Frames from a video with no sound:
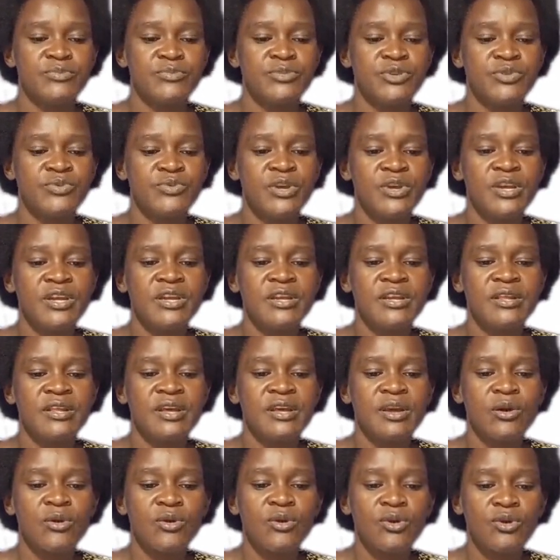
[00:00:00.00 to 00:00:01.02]
between
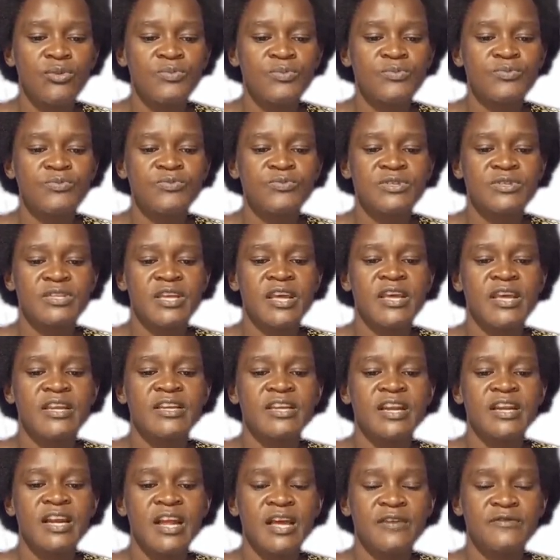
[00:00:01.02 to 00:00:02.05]
the crops and
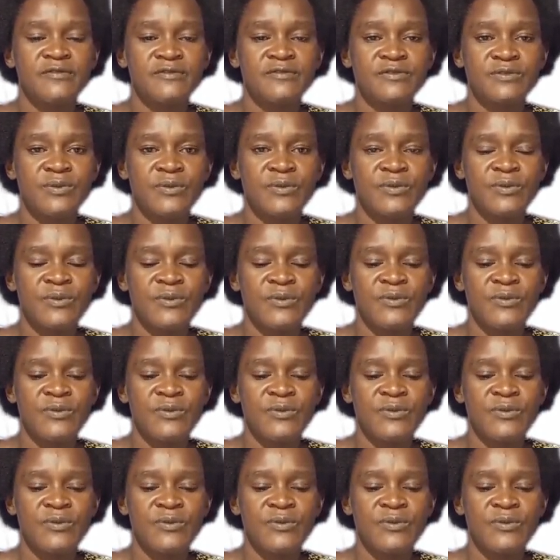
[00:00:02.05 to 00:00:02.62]
livestock.